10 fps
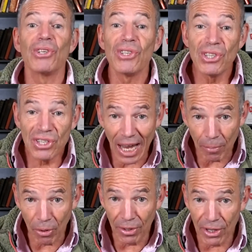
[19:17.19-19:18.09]

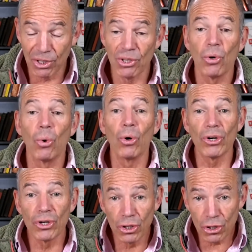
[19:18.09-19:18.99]
sample this
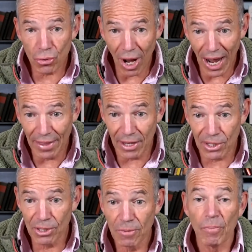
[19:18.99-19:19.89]
or try
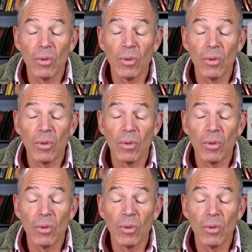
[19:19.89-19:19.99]
this?